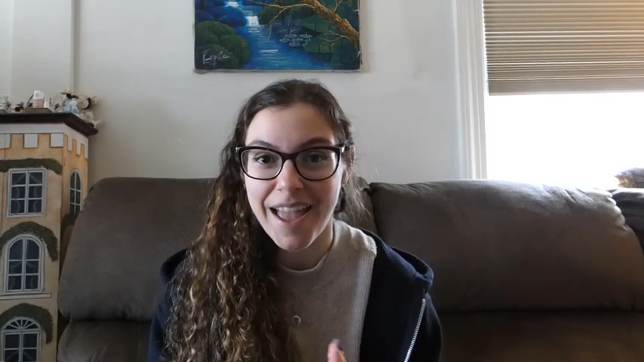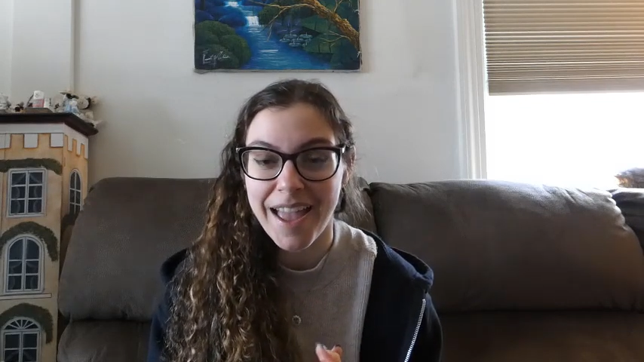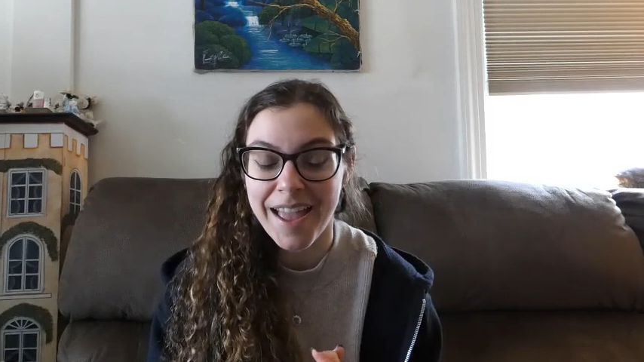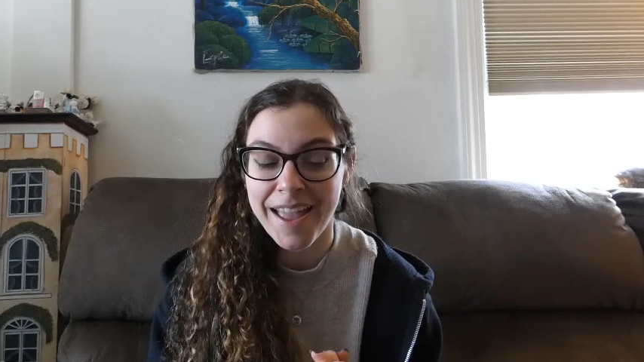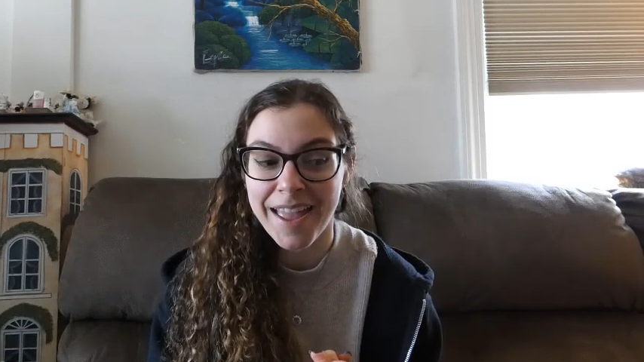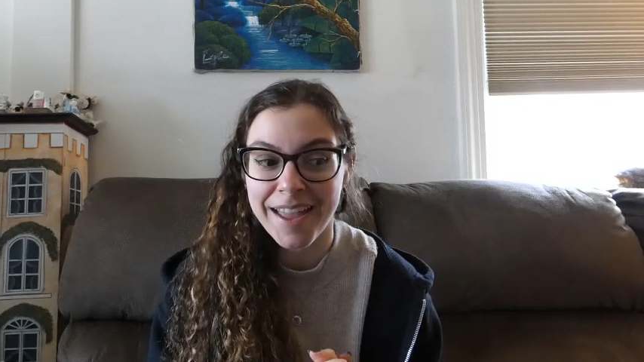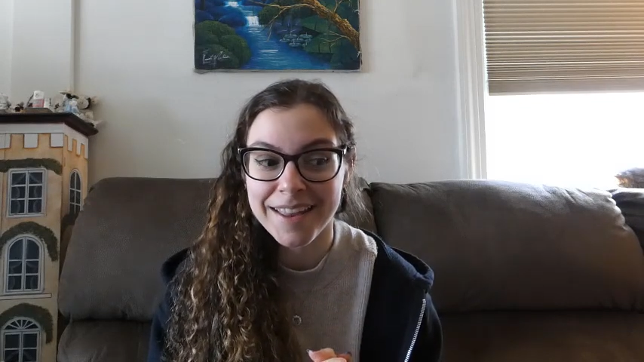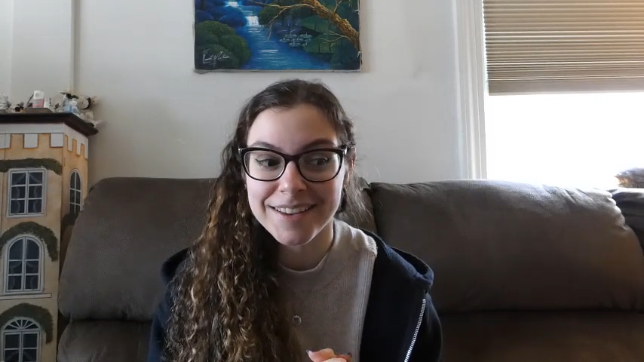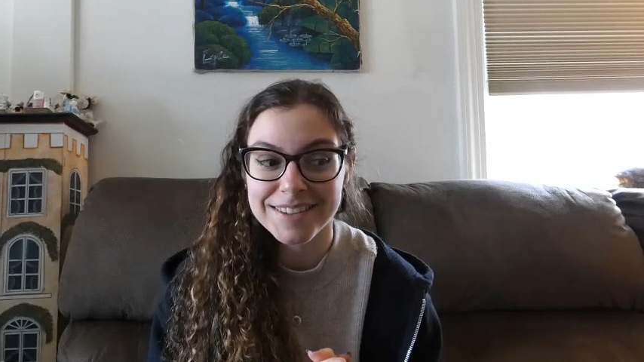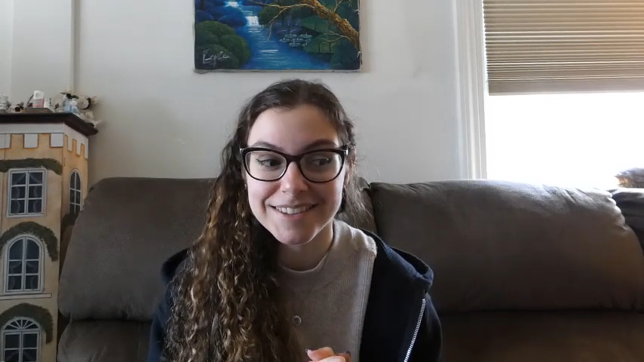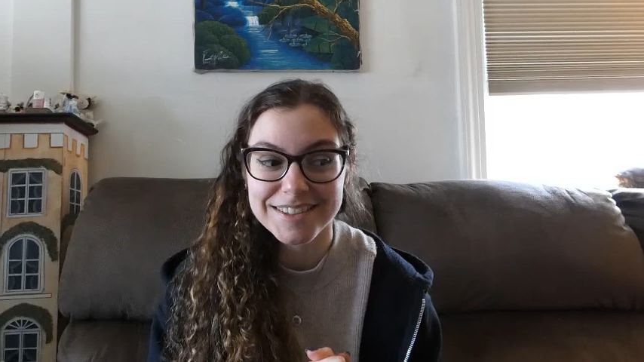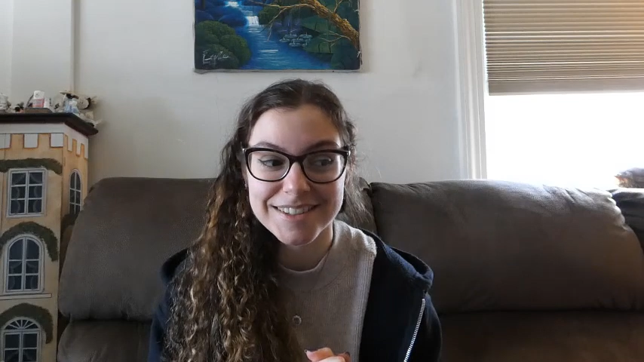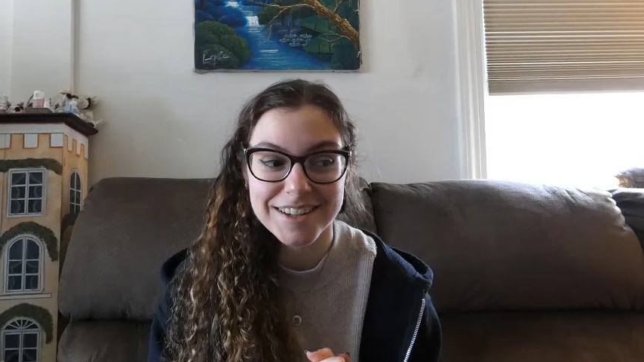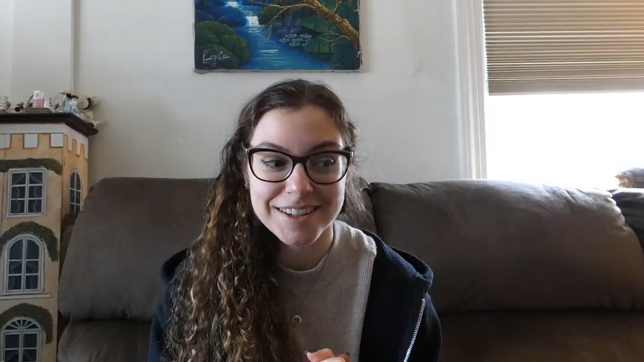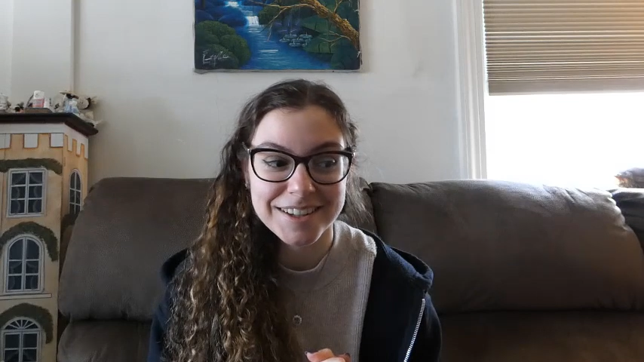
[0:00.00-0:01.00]

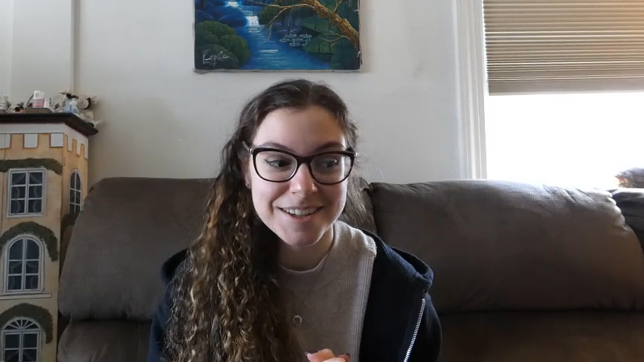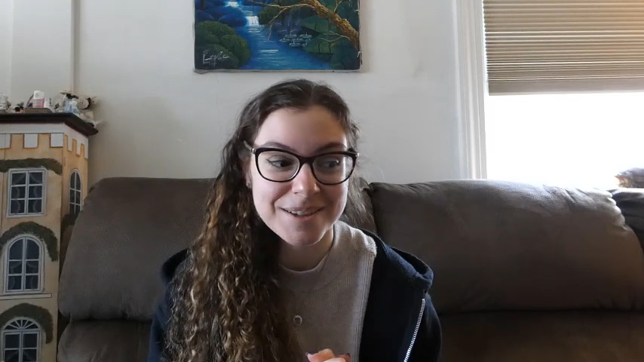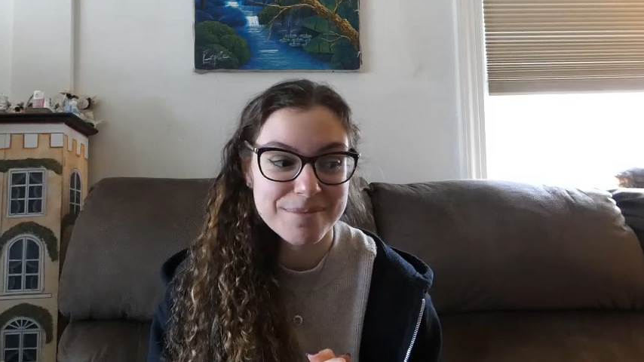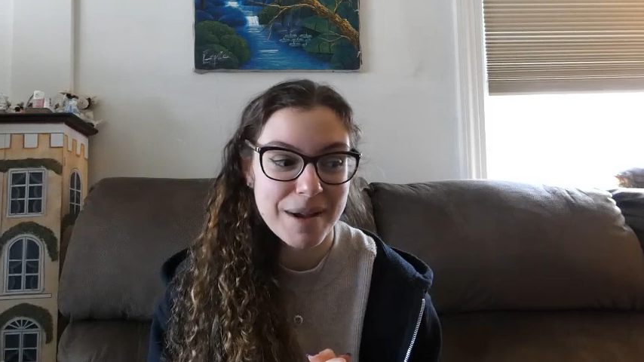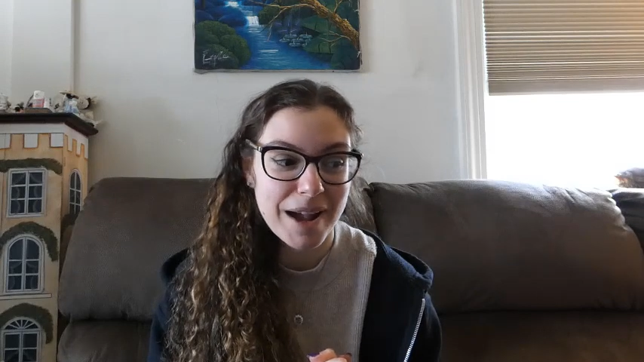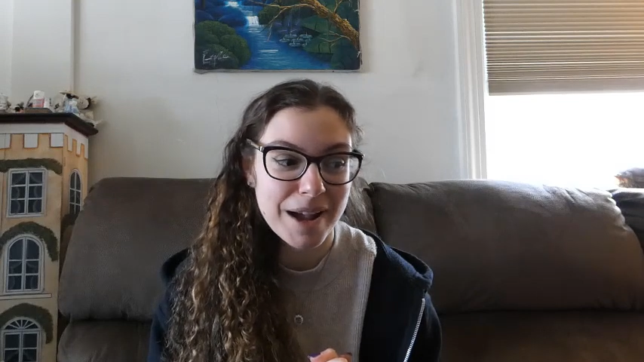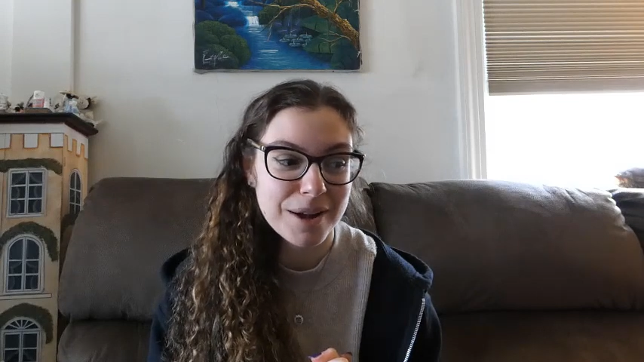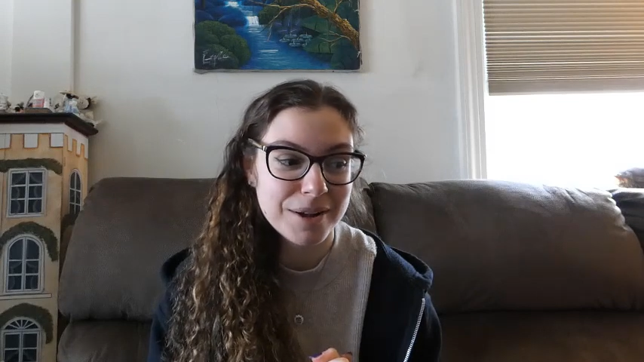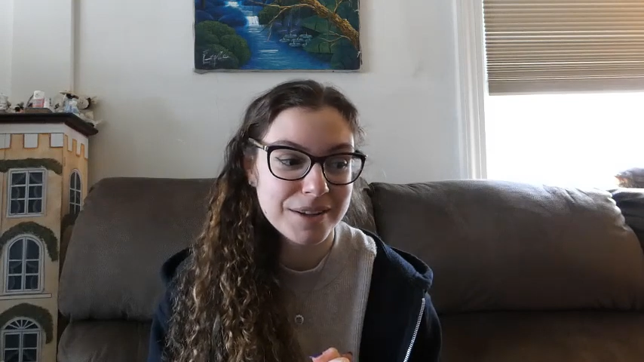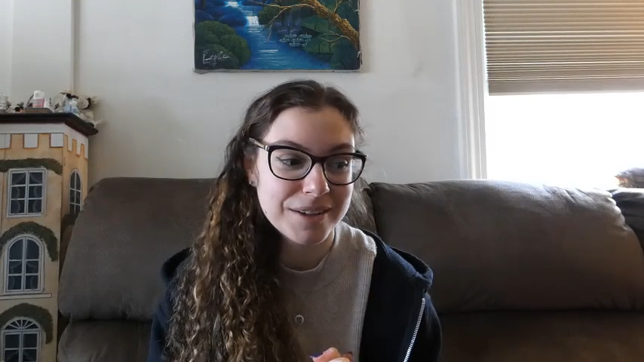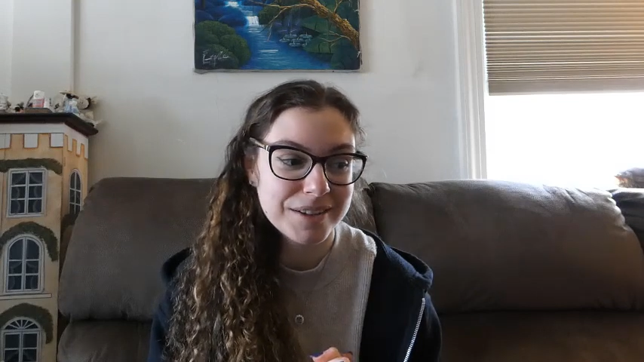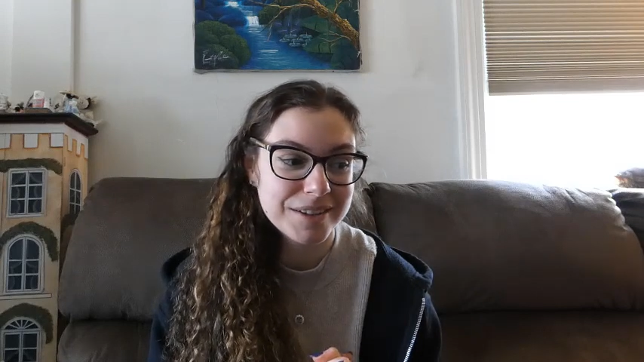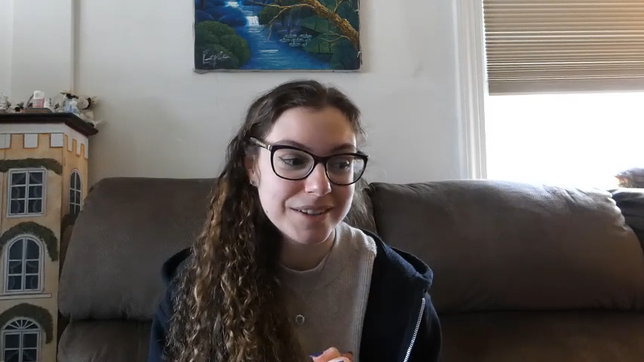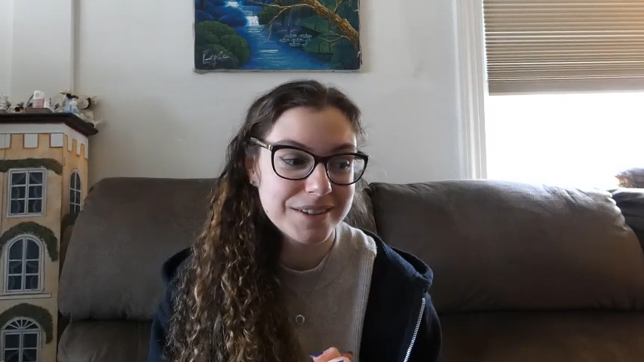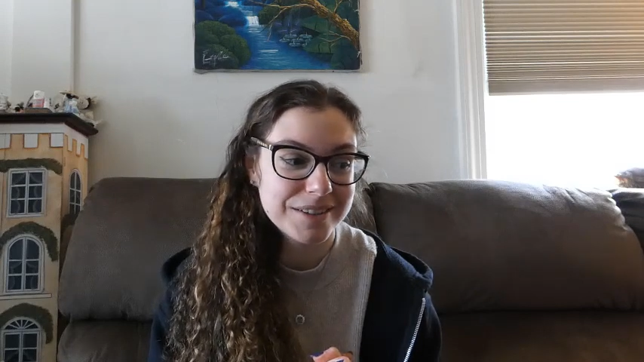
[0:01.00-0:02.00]
and um,
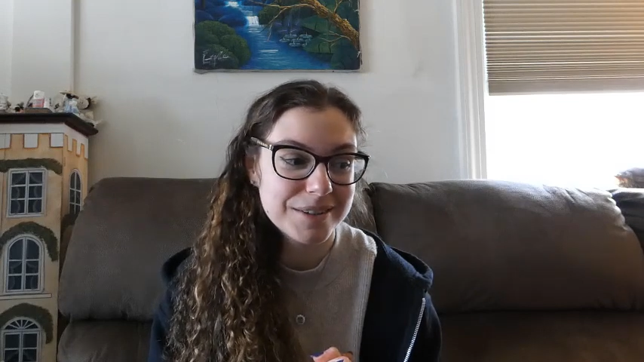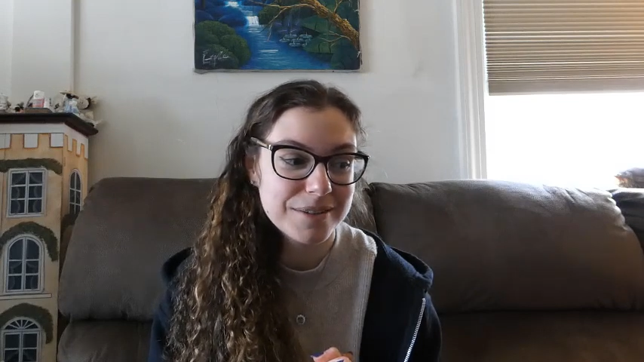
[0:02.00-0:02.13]
I,